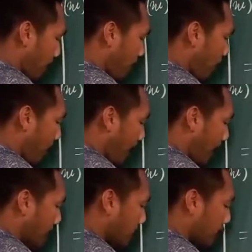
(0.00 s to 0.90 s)
4
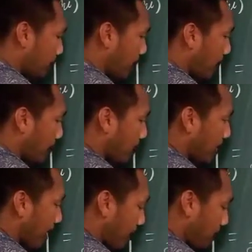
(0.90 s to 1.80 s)
and 3 power
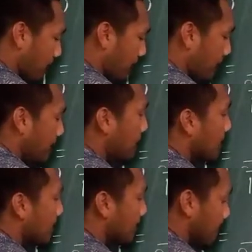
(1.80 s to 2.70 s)
we have
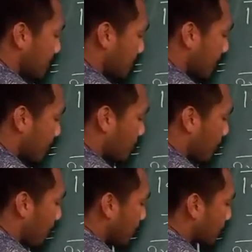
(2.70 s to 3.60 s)
3
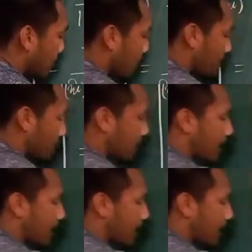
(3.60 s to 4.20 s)
power square.